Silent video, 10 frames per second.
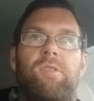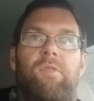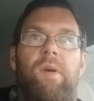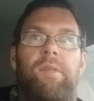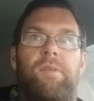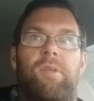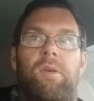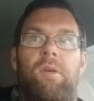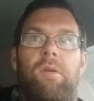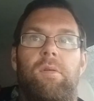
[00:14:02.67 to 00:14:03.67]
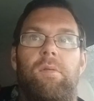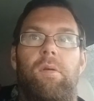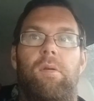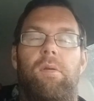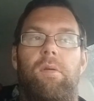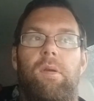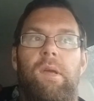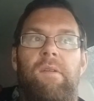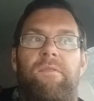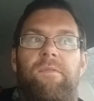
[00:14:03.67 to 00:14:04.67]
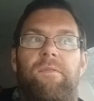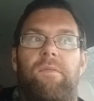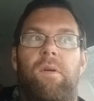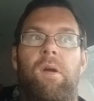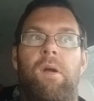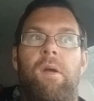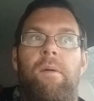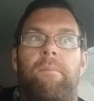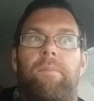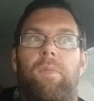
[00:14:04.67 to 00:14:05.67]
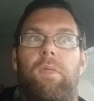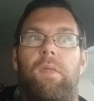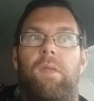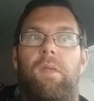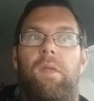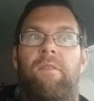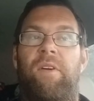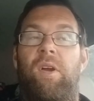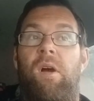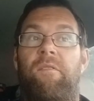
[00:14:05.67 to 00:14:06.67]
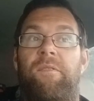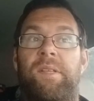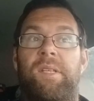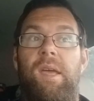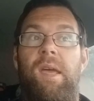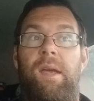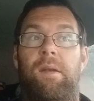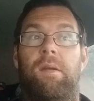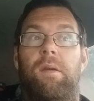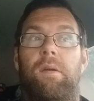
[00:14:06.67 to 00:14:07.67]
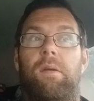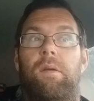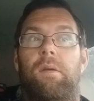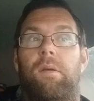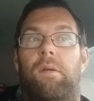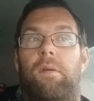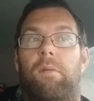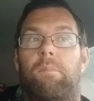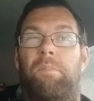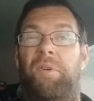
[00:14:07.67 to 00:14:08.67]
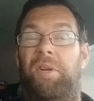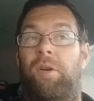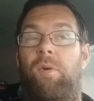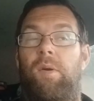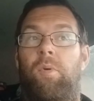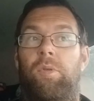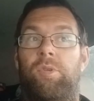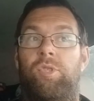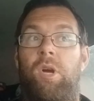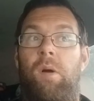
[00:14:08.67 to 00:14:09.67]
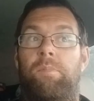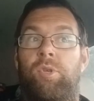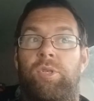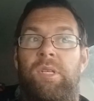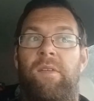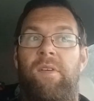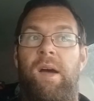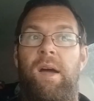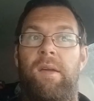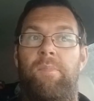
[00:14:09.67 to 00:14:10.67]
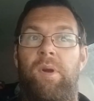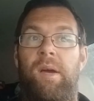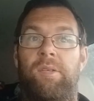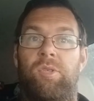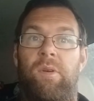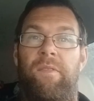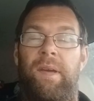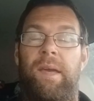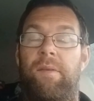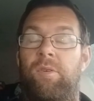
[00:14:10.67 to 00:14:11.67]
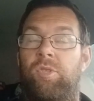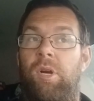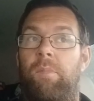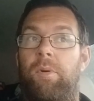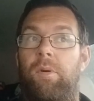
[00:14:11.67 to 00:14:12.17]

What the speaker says: of whether to, if I can't fit it in, but I quite want the job, just to give a higher price. So if I get the job,